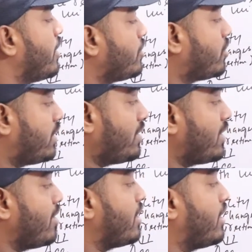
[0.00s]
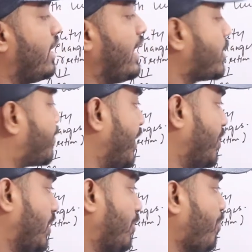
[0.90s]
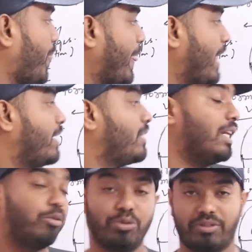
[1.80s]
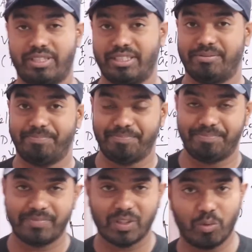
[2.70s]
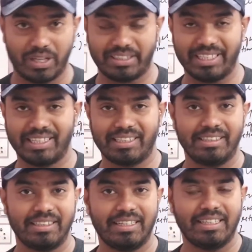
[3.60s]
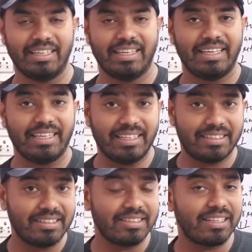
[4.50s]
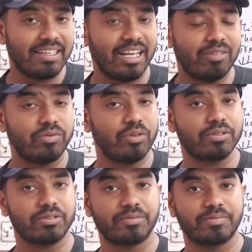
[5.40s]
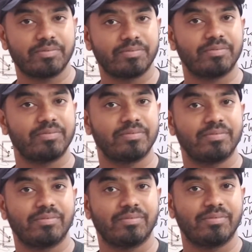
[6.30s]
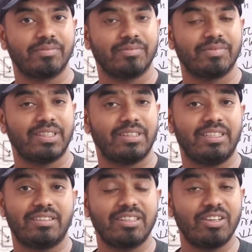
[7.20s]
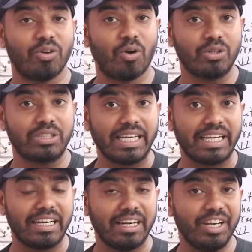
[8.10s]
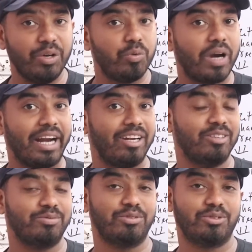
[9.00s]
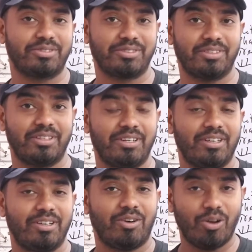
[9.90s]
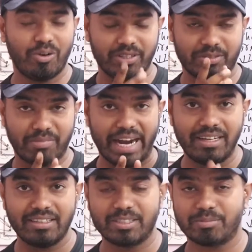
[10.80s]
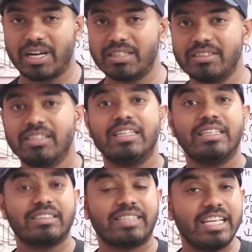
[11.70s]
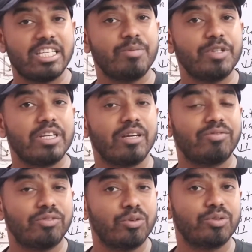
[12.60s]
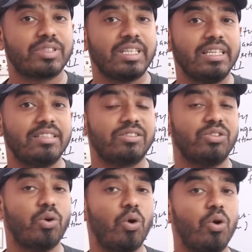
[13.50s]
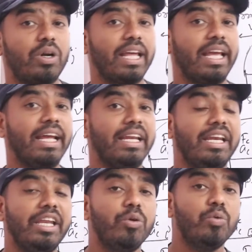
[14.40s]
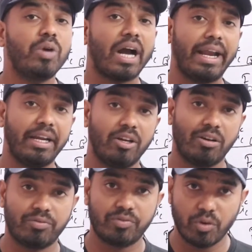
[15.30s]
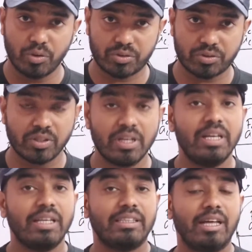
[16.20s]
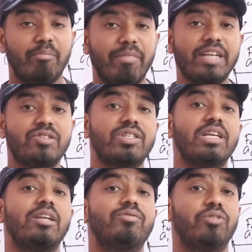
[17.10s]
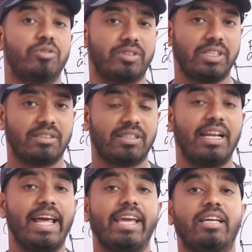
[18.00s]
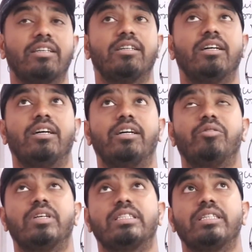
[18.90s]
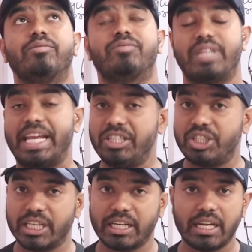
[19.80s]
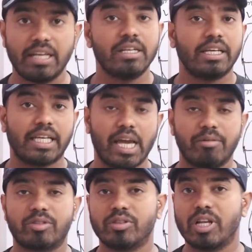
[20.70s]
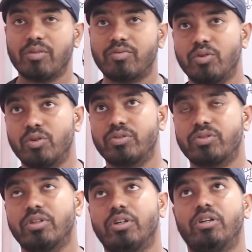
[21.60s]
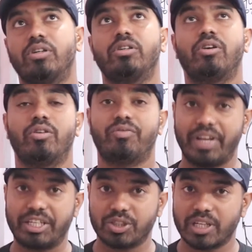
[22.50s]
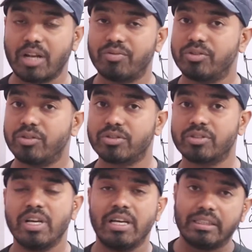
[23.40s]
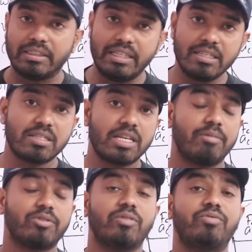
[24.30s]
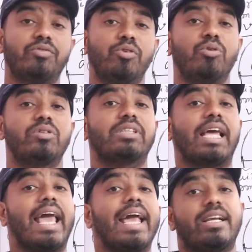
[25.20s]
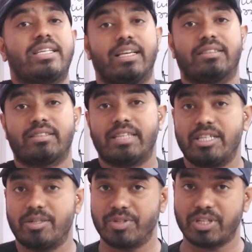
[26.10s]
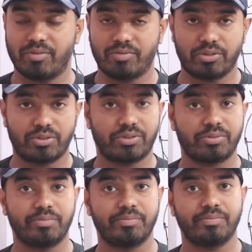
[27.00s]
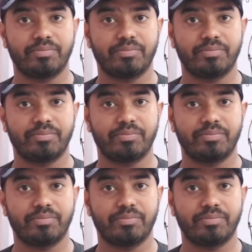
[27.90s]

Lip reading: So this is the expression. Now question, one thing, is this a real force? This is not a new kind of force. Always mind this part, centripetal force is not a new kind of force. The material forces like you can say tension, gravitational force, or frictional force, these types of force act as a centripetal force.